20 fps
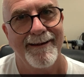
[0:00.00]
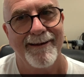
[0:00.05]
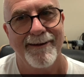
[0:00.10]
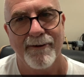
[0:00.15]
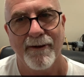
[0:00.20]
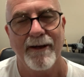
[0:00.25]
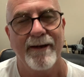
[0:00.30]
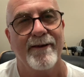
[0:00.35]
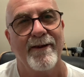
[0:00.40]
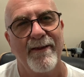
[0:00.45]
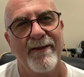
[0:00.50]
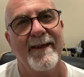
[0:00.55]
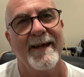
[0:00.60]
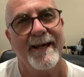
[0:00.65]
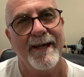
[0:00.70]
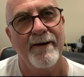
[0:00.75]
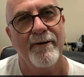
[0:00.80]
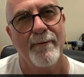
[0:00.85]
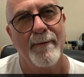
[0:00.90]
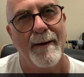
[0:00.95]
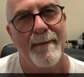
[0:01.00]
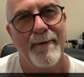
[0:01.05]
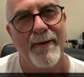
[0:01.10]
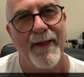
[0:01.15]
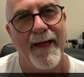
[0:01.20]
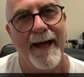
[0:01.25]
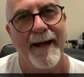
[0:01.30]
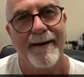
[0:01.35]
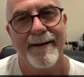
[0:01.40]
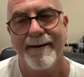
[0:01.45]
Like, you'd think you'd remember
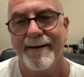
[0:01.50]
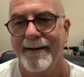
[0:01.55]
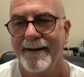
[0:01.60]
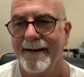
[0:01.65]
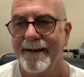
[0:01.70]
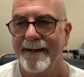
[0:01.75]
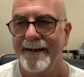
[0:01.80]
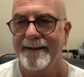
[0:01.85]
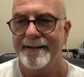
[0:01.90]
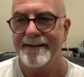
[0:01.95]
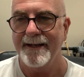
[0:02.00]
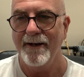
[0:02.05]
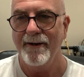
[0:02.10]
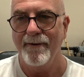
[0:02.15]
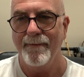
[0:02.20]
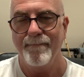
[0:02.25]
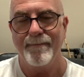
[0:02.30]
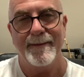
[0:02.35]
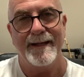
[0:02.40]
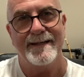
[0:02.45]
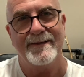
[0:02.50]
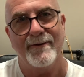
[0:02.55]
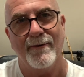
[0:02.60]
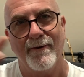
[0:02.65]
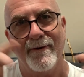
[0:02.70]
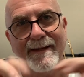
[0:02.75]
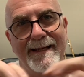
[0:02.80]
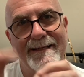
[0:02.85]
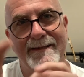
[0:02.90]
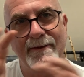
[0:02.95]
that. So there's all
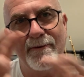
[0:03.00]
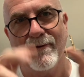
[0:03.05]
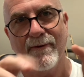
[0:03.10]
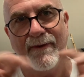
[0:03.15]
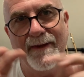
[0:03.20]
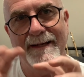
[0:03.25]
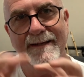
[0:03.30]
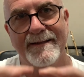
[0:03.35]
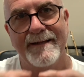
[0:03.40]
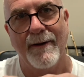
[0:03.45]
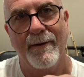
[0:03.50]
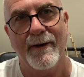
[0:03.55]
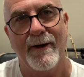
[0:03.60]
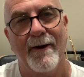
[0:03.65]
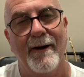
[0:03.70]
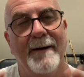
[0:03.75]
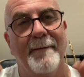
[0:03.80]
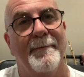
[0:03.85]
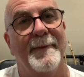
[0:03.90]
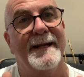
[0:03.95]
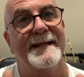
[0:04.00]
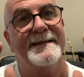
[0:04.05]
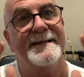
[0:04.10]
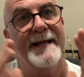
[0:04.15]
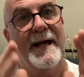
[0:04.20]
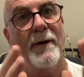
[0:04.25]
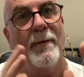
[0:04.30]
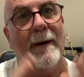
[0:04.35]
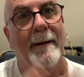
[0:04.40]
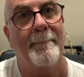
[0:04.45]
these little things going on, but it's
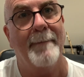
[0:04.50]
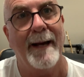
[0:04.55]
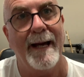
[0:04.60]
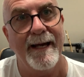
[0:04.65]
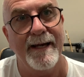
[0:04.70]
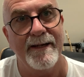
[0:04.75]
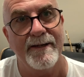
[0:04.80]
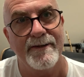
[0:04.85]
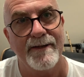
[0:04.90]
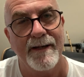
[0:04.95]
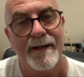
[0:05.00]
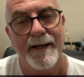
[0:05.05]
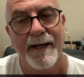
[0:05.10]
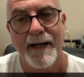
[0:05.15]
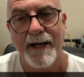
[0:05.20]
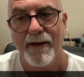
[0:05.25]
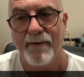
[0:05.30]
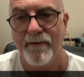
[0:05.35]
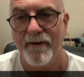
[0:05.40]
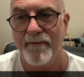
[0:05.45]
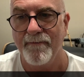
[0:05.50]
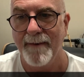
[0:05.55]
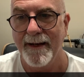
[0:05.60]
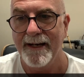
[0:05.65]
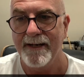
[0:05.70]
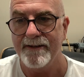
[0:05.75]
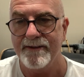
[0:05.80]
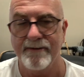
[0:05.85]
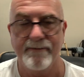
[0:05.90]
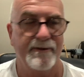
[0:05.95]
now one page. We've
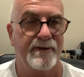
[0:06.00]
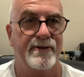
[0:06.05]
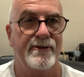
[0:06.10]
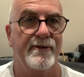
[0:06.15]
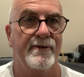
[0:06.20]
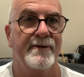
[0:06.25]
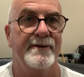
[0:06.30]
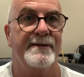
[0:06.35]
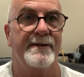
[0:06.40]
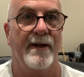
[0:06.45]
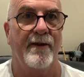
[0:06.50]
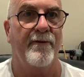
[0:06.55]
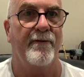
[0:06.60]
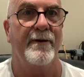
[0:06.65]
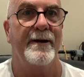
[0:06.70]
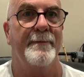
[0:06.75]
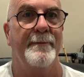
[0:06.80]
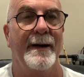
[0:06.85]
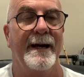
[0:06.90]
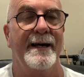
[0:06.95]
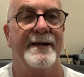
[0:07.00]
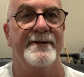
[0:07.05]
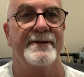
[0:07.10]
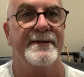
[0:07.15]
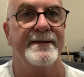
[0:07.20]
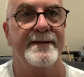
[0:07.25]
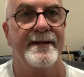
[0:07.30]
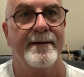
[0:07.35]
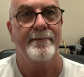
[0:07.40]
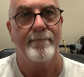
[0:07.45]
managed to reduce the 3
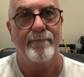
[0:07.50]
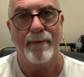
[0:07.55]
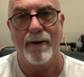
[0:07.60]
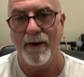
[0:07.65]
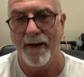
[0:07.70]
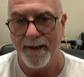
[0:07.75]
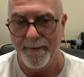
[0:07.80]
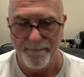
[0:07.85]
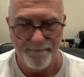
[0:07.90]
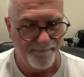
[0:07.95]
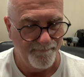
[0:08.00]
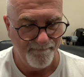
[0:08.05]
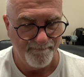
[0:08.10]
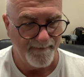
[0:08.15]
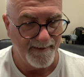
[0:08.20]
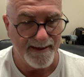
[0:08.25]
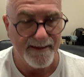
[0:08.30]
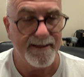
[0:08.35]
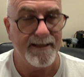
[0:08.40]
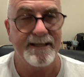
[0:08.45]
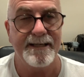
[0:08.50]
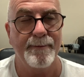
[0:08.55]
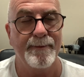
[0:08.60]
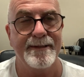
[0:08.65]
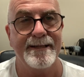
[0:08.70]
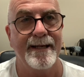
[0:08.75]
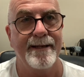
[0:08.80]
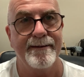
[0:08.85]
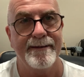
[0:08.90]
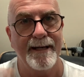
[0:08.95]
pages by
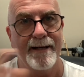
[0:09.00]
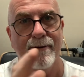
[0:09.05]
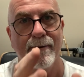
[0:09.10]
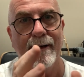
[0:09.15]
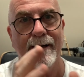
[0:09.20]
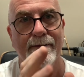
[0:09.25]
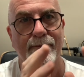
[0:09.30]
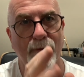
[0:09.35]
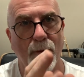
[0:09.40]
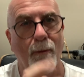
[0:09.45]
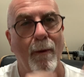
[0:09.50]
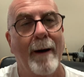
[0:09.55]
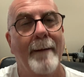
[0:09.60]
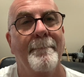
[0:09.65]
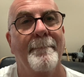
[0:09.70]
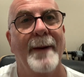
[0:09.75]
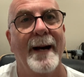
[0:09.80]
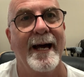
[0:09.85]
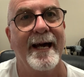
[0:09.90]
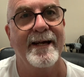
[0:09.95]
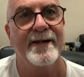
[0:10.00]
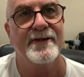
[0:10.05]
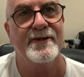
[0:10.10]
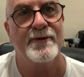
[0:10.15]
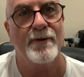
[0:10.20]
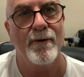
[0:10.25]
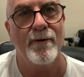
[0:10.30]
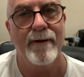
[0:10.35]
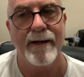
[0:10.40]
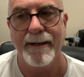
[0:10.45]
60% down to a 1-page
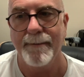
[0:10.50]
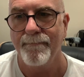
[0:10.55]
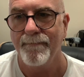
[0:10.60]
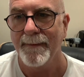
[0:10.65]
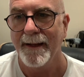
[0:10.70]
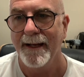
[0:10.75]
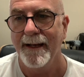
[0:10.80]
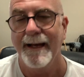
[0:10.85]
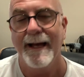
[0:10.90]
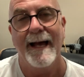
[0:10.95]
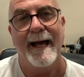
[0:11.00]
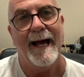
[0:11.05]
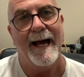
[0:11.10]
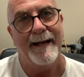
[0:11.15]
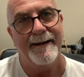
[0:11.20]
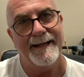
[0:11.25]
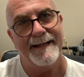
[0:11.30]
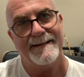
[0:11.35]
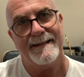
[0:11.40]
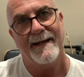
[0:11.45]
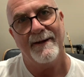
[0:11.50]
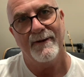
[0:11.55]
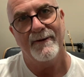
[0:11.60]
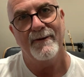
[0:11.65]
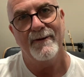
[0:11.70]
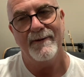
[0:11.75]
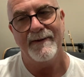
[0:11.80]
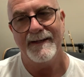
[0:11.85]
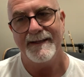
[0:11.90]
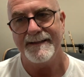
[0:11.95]
story. And that's how you
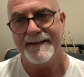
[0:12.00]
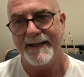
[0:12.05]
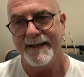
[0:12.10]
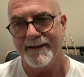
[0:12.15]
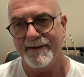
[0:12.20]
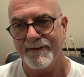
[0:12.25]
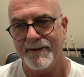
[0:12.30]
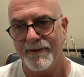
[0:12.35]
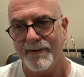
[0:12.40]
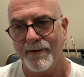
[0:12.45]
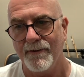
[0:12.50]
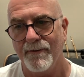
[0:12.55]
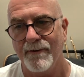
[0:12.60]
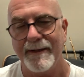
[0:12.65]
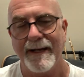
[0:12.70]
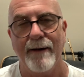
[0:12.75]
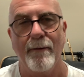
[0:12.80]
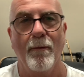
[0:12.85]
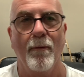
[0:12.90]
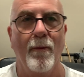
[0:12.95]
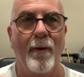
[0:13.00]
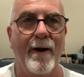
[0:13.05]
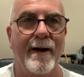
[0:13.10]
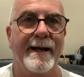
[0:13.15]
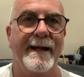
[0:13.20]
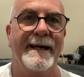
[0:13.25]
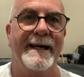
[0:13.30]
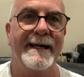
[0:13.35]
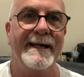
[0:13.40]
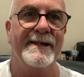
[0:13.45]
do these things. You look at what
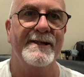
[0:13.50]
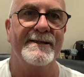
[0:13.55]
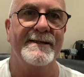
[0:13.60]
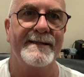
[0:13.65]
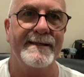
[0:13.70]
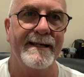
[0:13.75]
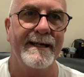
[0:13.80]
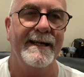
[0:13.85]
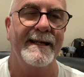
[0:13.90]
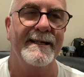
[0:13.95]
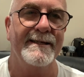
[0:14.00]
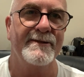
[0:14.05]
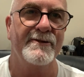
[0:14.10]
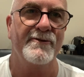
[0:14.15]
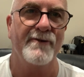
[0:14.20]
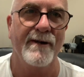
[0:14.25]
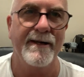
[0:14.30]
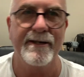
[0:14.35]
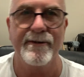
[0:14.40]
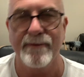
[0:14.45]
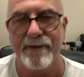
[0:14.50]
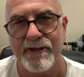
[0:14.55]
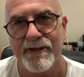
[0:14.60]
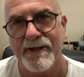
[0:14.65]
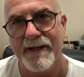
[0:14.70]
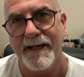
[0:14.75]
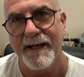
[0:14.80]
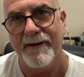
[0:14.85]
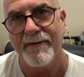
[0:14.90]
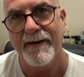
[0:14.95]
each scene is trying to
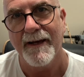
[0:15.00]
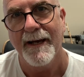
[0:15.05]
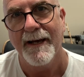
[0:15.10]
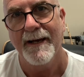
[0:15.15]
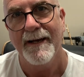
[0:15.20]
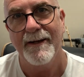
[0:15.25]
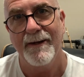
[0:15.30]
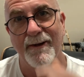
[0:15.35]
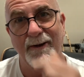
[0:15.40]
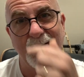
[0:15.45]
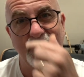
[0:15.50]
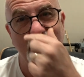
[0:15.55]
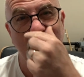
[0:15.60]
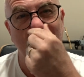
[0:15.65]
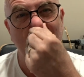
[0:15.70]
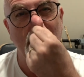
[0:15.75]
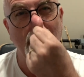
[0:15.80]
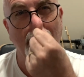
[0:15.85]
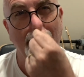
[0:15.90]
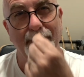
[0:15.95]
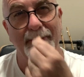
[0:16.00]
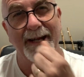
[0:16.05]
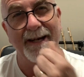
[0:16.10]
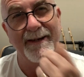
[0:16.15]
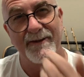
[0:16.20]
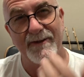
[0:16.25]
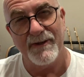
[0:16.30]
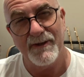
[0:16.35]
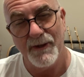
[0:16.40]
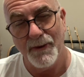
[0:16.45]
achieve. You look at the job that
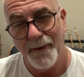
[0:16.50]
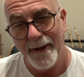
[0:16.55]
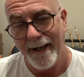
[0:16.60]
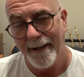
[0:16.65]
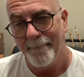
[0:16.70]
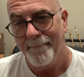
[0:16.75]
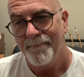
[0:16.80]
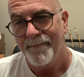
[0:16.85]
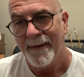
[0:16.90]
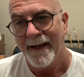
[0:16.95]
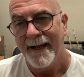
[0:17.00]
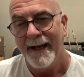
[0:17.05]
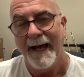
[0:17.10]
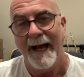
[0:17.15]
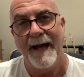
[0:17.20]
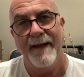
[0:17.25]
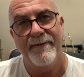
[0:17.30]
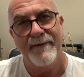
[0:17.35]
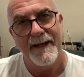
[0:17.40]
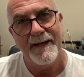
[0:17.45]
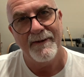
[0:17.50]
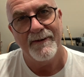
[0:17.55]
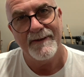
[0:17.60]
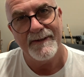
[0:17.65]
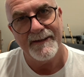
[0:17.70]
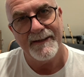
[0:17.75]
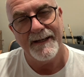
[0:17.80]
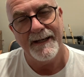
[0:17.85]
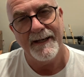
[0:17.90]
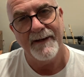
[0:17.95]
it's doing. And then you
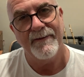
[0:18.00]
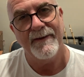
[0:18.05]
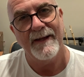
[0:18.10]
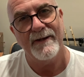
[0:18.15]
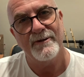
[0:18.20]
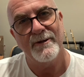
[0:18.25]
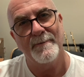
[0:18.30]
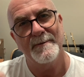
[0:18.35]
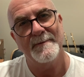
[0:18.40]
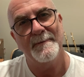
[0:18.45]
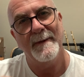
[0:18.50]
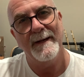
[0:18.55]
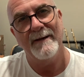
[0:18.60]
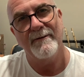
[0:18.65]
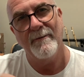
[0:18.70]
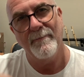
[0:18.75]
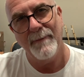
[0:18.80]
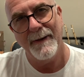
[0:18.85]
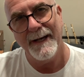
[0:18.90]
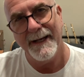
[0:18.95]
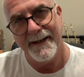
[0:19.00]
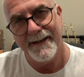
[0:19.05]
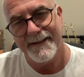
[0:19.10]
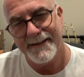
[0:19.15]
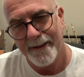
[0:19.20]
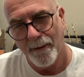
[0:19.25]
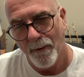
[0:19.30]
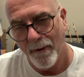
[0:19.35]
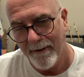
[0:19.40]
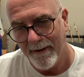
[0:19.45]
see if that job is being repeated
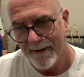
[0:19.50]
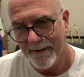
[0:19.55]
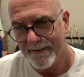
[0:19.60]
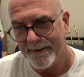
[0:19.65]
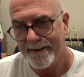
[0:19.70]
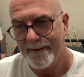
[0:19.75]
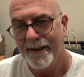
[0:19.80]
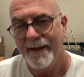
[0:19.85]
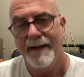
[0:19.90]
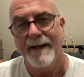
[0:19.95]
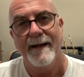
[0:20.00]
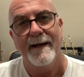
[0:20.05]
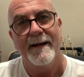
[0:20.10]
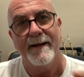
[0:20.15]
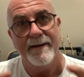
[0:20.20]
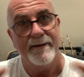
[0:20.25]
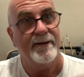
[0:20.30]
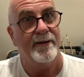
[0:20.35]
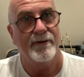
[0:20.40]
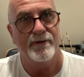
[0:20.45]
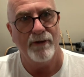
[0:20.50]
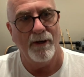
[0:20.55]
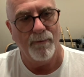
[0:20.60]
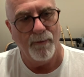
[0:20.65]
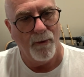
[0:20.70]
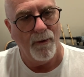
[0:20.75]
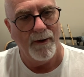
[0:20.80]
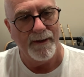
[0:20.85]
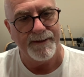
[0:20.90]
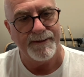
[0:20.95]
somewhere else. The job
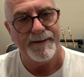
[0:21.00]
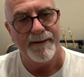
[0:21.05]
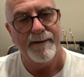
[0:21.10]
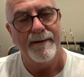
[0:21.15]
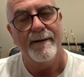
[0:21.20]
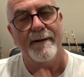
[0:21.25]
was